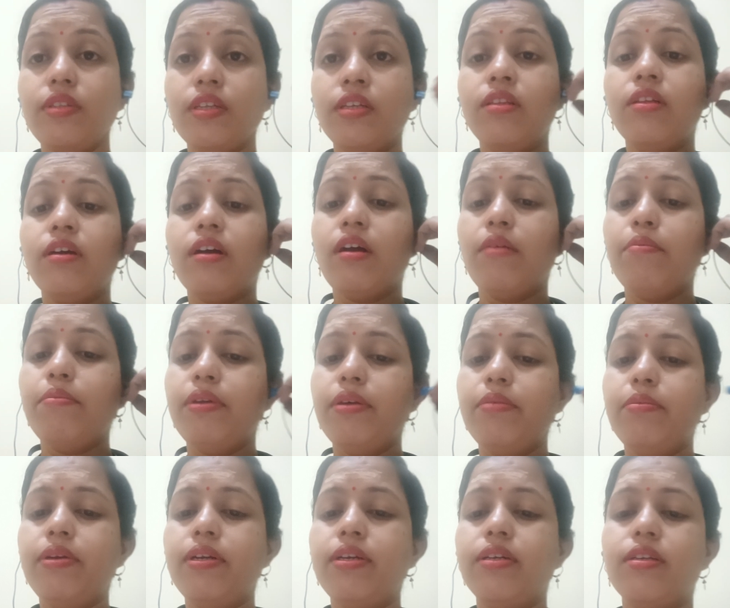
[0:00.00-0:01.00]
The
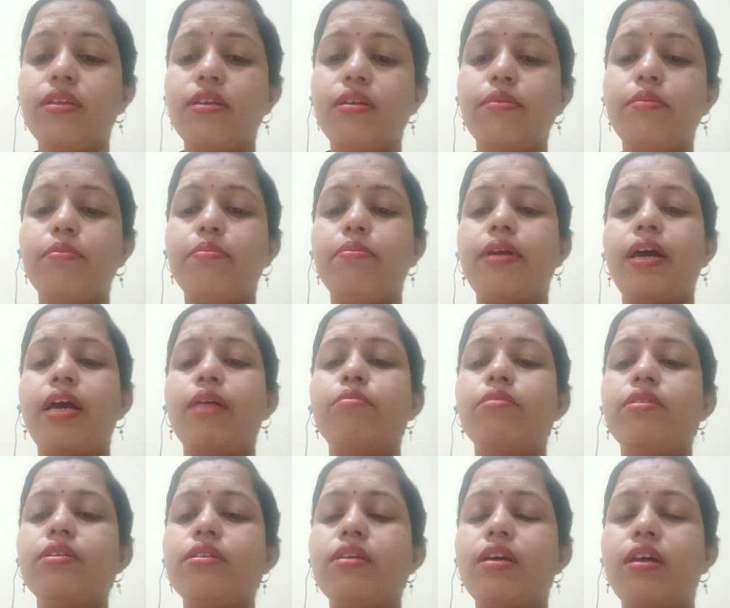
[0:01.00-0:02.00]
complementary
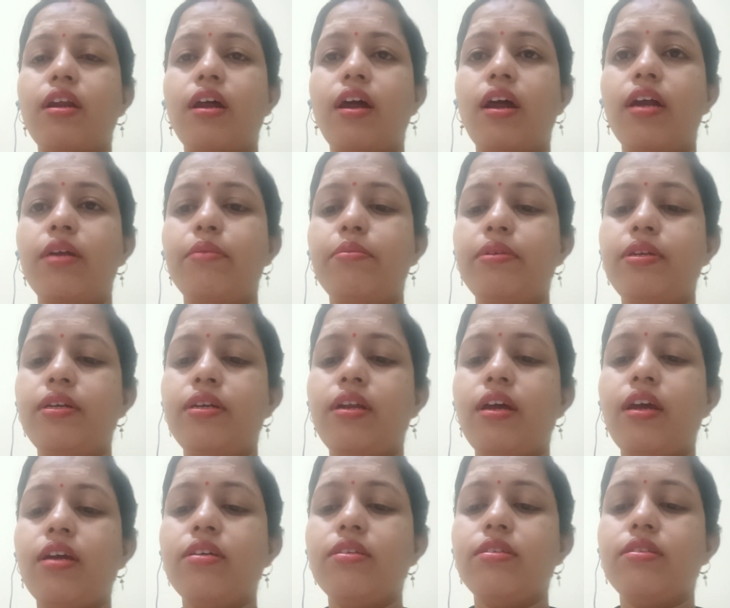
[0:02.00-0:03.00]
primers are
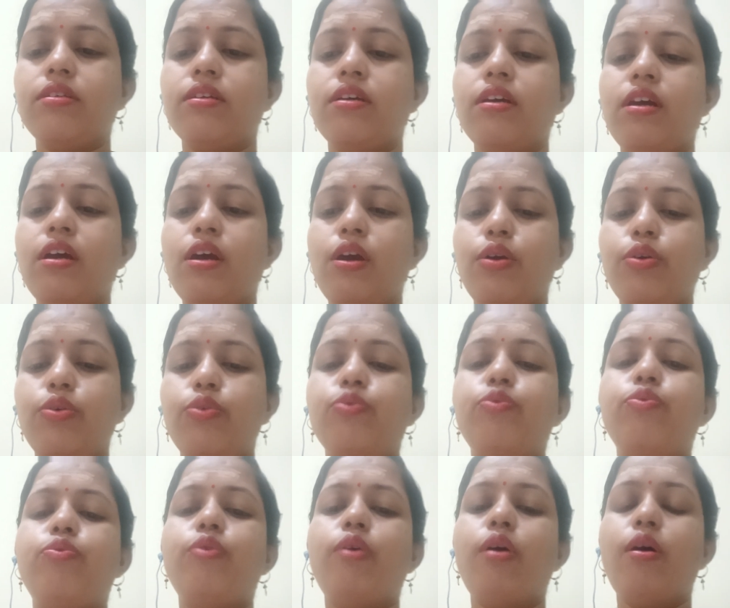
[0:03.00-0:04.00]
hybridized to
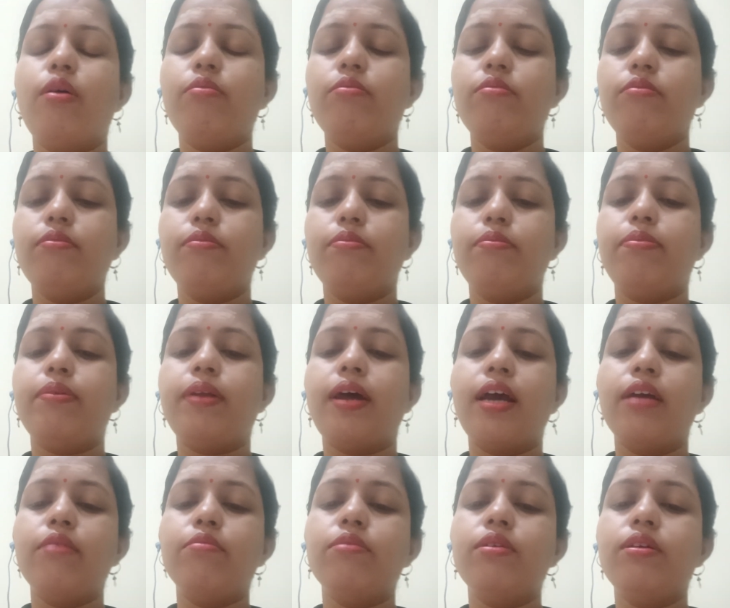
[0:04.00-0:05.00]
form
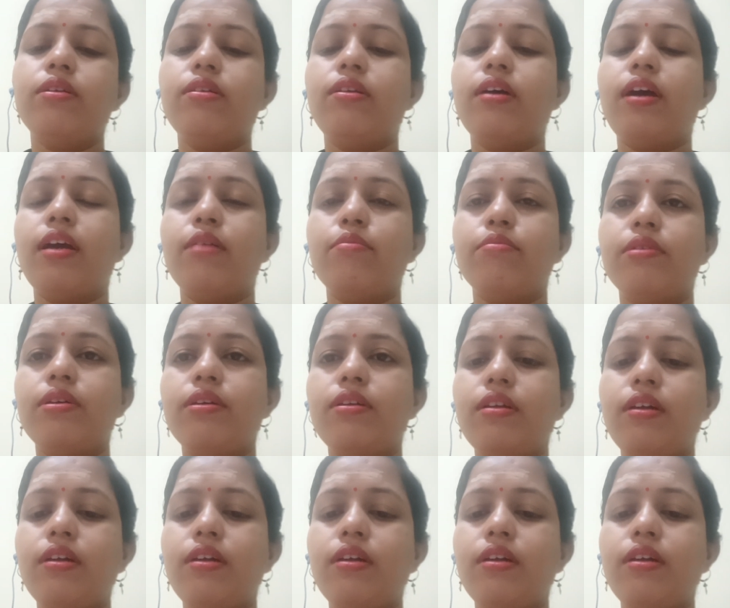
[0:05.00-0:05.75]
primer dimer